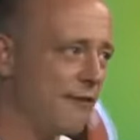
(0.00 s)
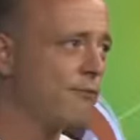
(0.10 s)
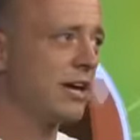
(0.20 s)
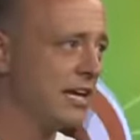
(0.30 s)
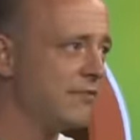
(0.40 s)

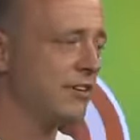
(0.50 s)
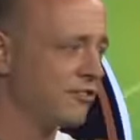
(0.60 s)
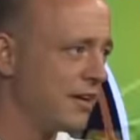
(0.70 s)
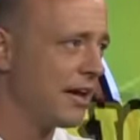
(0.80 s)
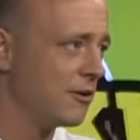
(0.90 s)
every given
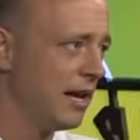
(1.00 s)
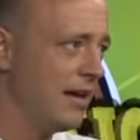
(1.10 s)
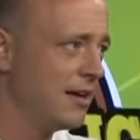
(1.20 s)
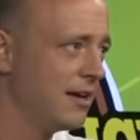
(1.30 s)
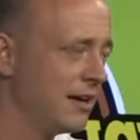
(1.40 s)

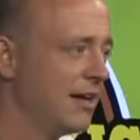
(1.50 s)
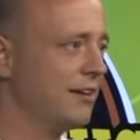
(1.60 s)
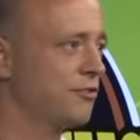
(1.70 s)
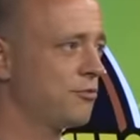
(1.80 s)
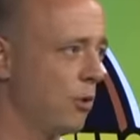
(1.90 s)
Saturday
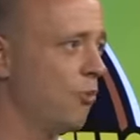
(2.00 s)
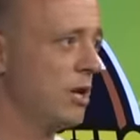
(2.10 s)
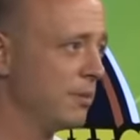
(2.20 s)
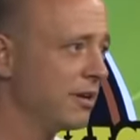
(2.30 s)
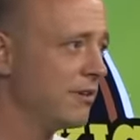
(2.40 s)
is what
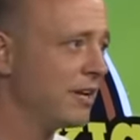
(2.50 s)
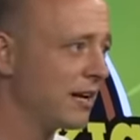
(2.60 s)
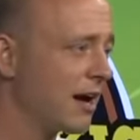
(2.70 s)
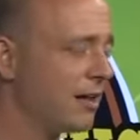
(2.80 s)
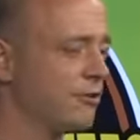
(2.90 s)
we believe in
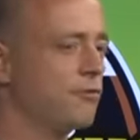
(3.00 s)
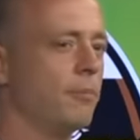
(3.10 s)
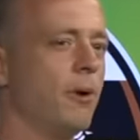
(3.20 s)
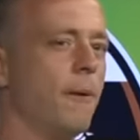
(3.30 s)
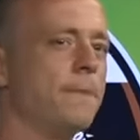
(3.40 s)
in college
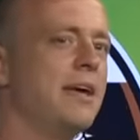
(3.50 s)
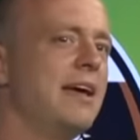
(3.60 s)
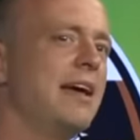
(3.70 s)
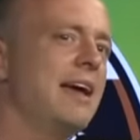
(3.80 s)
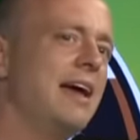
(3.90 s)
football.
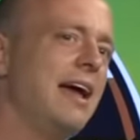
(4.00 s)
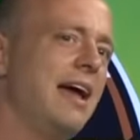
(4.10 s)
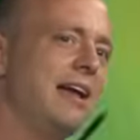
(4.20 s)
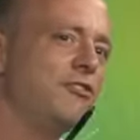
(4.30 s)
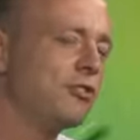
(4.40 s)

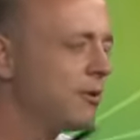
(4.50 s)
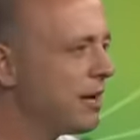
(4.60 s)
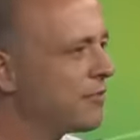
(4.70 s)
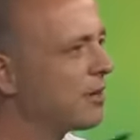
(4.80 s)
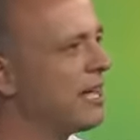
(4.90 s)
And sure
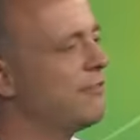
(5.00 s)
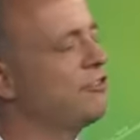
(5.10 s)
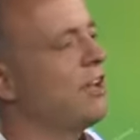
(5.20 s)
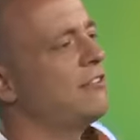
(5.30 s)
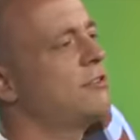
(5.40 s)
enough, they're going to have a
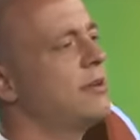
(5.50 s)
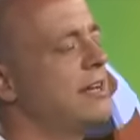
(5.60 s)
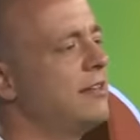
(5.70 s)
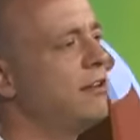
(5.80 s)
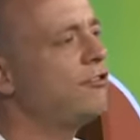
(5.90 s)
chance to do it
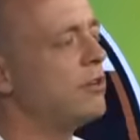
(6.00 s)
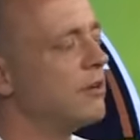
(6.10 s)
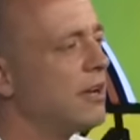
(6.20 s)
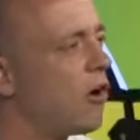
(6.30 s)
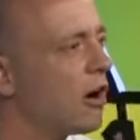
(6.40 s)
again this
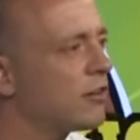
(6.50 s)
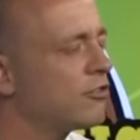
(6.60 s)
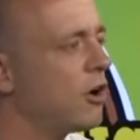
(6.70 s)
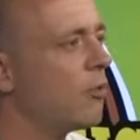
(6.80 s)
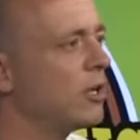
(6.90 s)
year. Now,
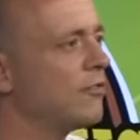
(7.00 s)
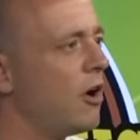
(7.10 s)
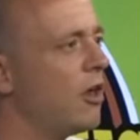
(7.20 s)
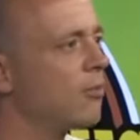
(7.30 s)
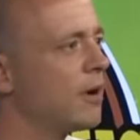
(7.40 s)
Arkansas will have
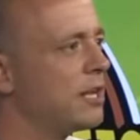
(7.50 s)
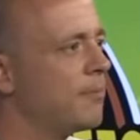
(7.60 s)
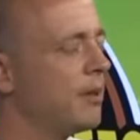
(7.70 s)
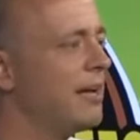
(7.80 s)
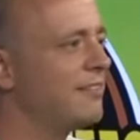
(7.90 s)
already
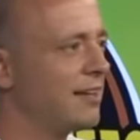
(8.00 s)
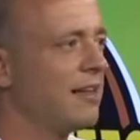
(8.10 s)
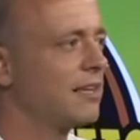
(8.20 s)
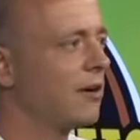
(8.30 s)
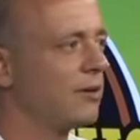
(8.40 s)
played
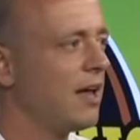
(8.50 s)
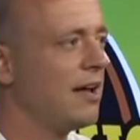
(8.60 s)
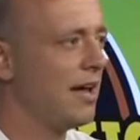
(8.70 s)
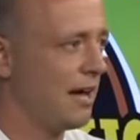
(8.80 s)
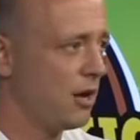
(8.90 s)
South
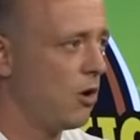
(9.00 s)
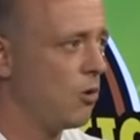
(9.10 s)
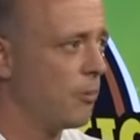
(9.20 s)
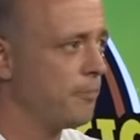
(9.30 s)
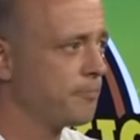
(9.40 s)
Carolina at
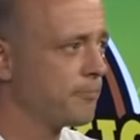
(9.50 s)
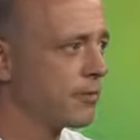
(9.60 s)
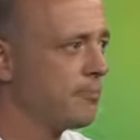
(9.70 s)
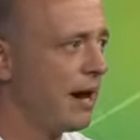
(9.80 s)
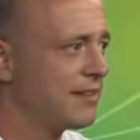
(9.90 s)
home
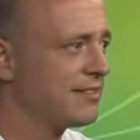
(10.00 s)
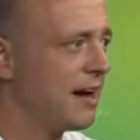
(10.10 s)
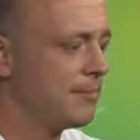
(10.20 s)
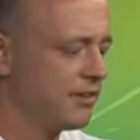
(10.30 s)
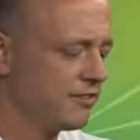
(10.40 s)
by the
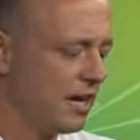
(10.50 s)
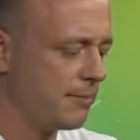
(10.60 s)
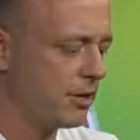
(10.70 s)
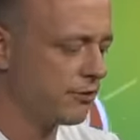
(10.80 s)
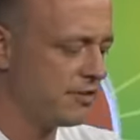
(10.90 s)
time this
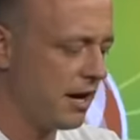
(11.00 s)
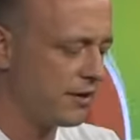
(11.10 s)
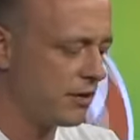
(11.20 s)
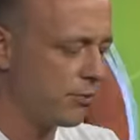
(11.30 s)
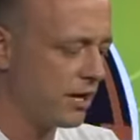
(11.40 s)
game goes
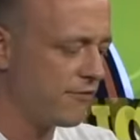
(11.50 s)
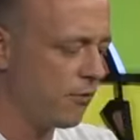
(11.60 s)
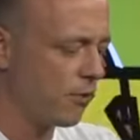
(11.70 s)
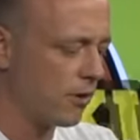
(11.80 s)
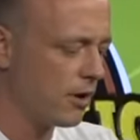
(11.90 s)
down in week
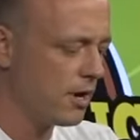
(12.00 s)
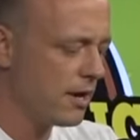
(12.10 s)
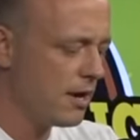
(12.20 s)
four,